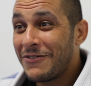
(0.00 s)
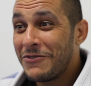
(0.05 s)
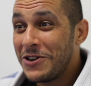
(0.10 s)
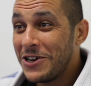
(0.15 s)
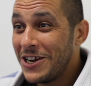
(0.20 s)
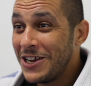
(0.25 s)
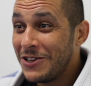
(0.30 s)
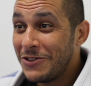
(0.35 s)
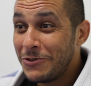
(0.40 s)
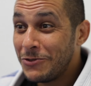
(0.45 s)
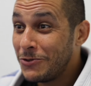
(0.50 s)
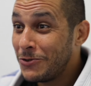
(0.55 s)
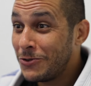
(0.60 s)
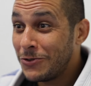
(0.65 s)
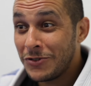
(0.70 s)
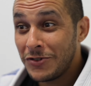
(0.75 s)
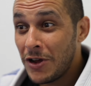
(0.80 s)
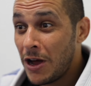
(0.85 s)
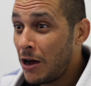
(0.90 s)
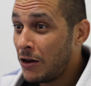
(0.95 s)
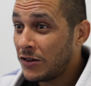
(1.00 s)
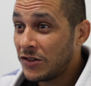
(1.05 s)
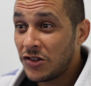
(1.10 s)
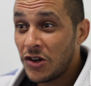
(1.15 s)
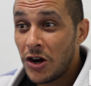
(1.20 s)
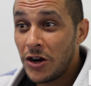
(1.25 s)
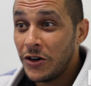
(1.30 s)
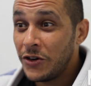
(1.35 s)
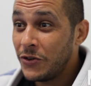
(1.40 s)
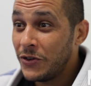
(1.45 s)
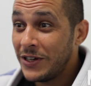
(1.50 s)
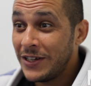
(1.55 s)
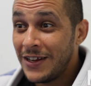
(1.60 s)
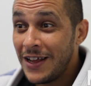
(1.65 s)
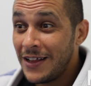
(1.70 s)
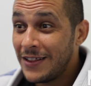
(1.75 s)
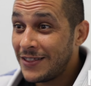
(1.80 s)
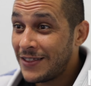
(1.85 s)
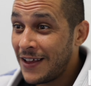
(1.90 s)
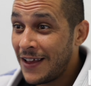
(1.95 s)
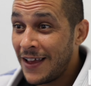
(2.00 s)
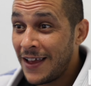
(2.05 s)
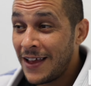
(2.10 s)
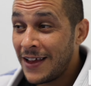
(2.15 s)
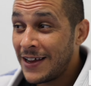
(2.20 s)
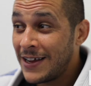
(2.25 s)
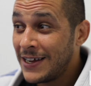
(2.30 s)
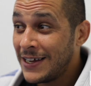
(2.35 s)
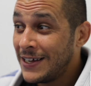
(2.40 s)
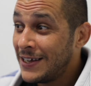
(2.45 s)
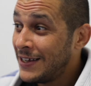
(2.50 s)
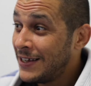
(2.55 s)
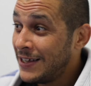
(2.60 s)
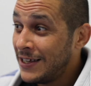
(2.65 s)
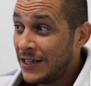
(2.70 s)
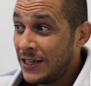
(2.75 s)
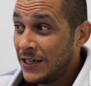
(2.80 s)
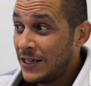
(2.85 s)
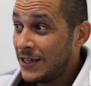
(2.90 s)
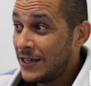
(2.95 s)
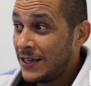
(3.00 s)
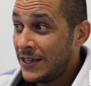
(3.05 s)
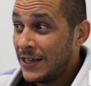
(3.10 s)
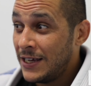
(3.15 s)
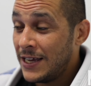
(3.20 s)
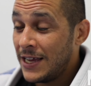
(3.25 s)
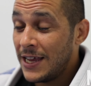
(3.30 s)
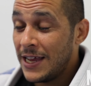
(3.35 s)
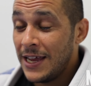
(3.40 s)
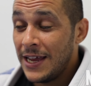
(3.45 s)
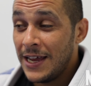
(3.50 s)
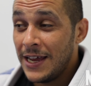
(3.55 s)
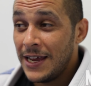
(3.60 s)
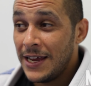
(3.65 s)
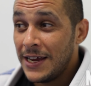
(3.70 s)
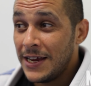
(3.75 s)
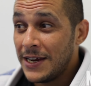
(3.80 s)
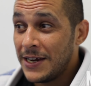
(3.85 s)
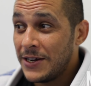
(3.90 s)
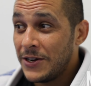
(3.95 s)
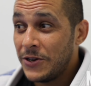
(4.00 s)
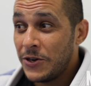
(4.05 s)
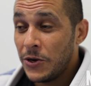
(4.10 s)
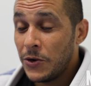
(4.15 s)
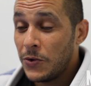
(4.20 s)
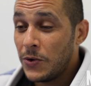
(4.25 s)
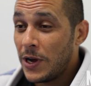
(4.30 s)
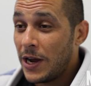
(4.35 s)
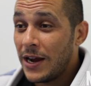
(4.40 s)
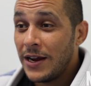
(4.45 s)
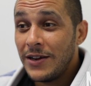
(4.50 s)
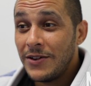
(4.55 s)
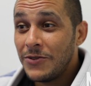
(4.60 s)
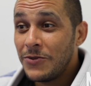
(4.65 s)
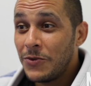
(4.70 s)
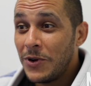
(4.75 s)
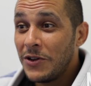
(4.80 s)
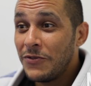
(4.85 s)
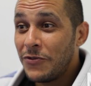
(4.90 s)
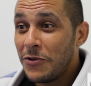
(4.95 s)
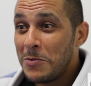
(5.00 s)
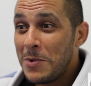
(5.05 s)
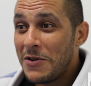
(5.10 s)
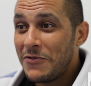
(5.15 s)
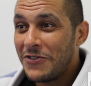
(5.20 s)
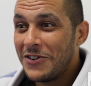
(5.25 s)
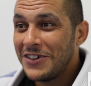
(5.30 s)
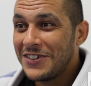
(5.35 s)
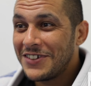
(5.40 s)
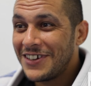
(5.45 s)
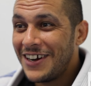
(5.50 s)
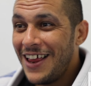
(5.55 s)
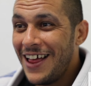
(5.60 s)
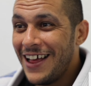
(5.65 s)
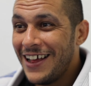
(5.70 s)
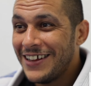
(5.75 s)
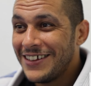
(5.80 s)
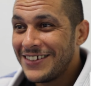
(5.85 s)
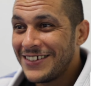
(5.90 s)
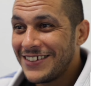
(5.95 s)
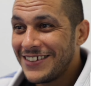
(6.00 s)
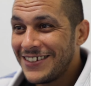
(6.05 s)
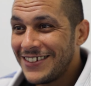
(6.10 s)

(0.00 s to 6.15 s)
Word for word: We need to all start doing that thing. And, you know, I went for my first class.